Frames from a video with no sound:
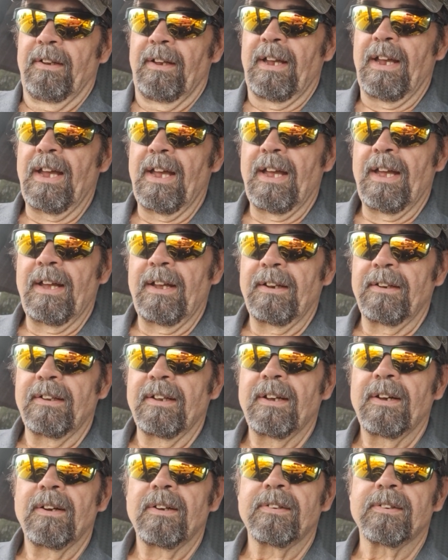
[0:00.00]
And
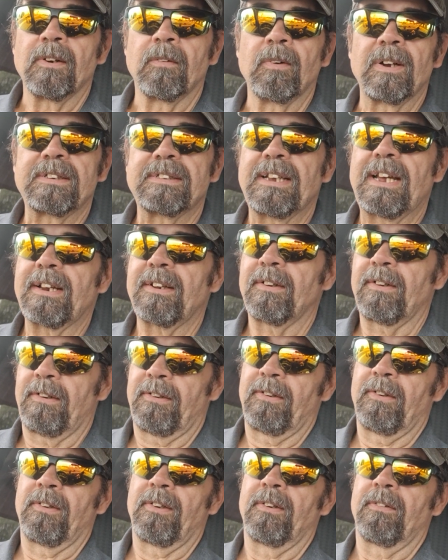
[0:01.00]
so what's that going
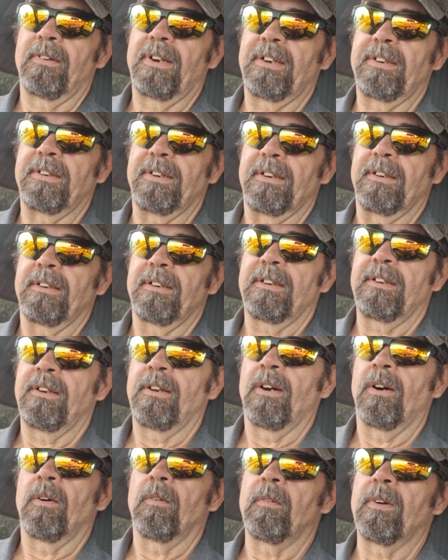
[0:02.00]
to do to the region? You
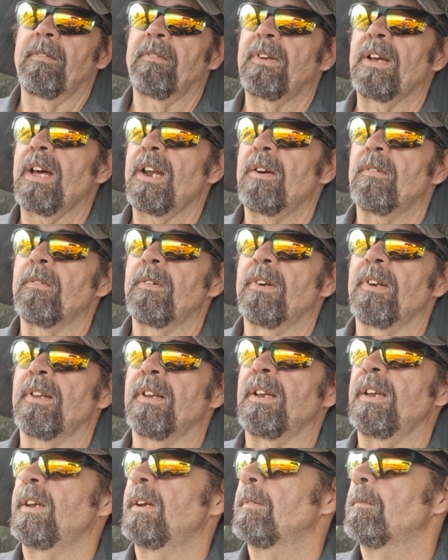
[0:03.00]
know, we've got to
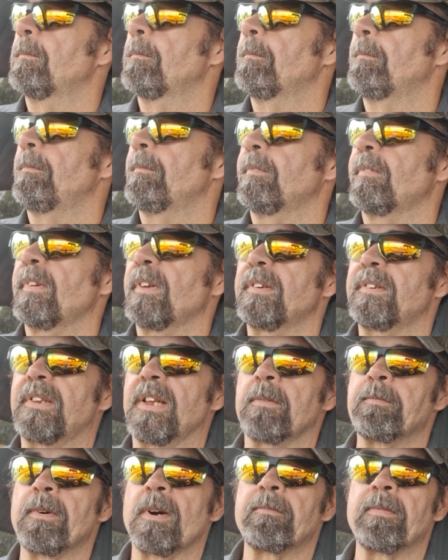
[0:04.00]
really
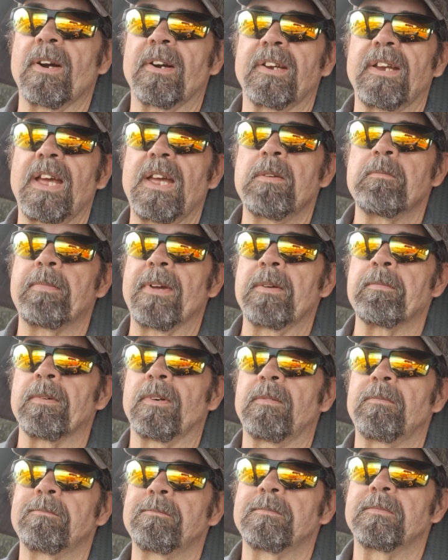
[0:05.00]
step up our game,
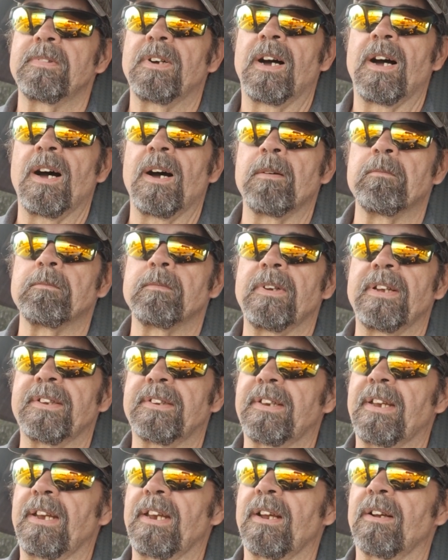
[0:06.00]
people.
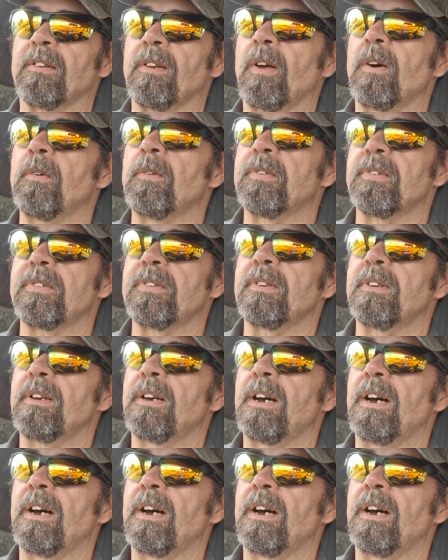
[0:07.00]
It's getting close.